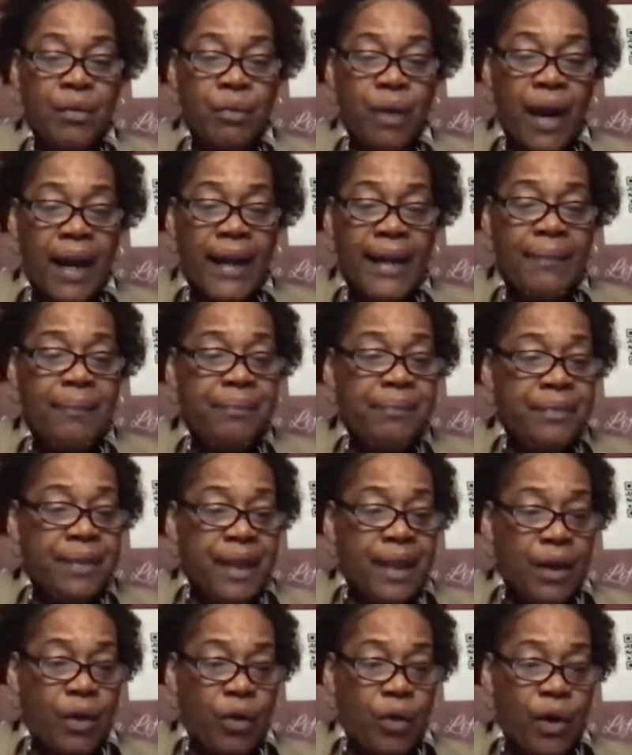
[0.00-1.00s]
right,
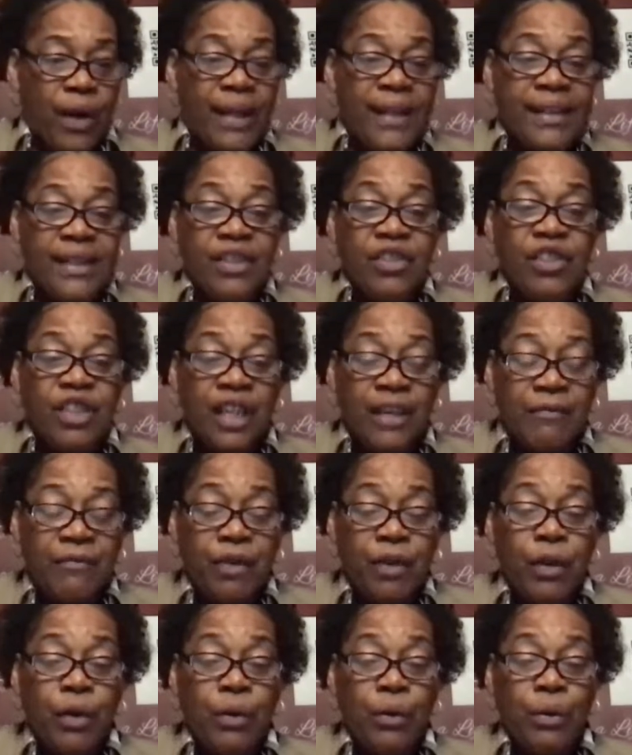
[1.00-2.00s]
or into
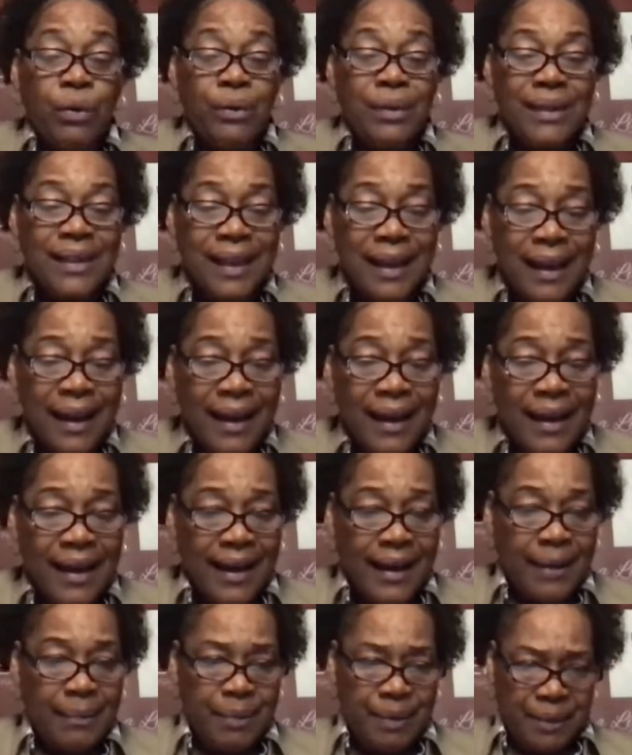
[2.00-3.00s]
difficult
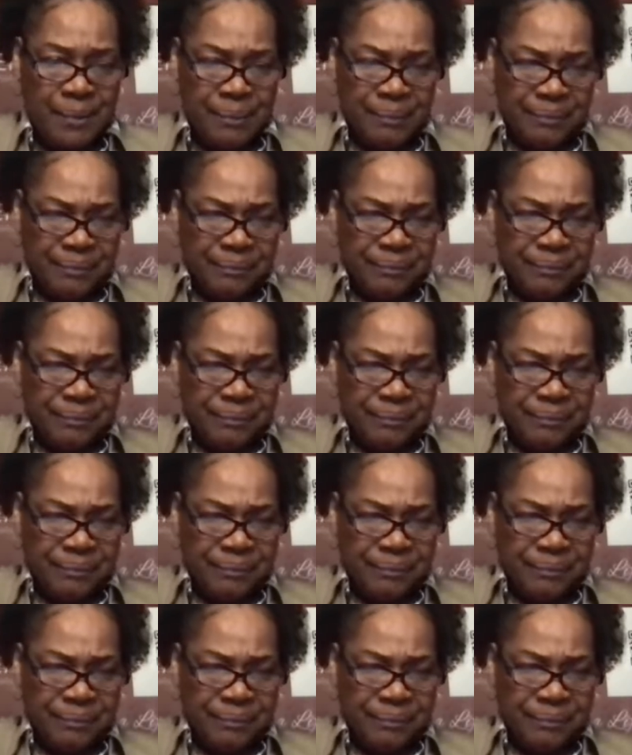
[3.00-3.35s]
times.